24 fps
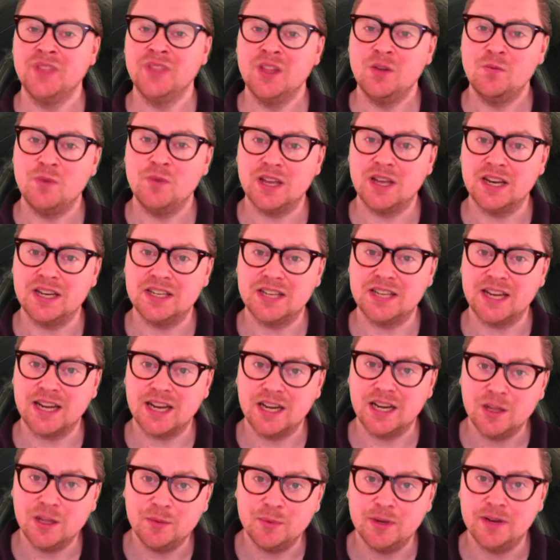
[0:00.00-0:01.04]
we're going to take a
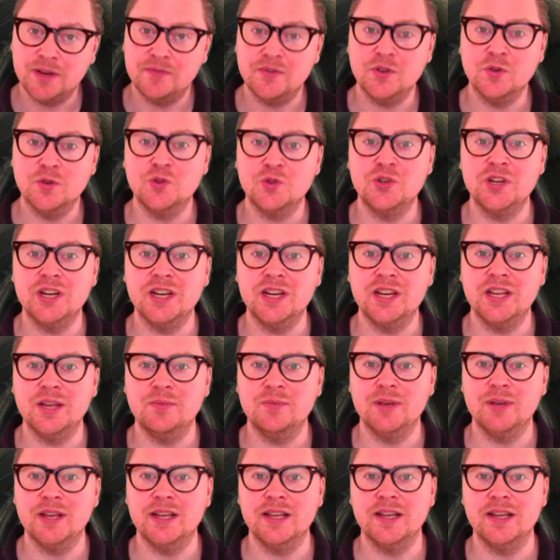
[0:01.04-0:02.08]
little bit of your
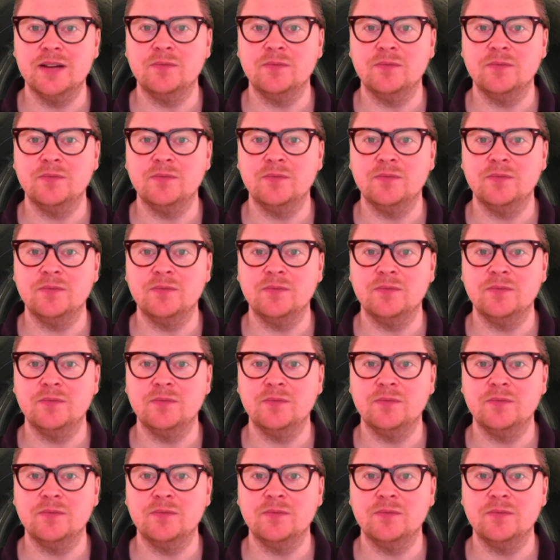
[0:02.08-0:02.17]
GDP